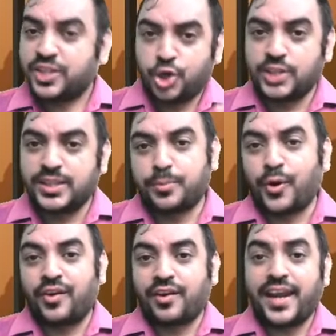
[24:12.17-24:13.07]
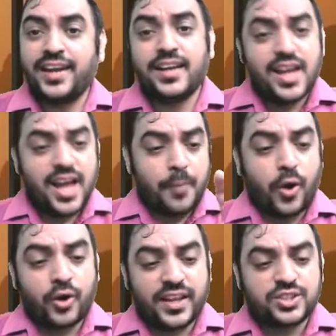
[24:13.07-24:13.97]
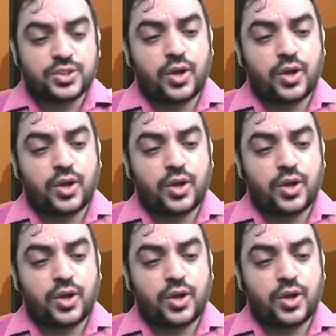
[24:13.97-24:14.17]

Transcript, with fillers: Got the point, right? Amortized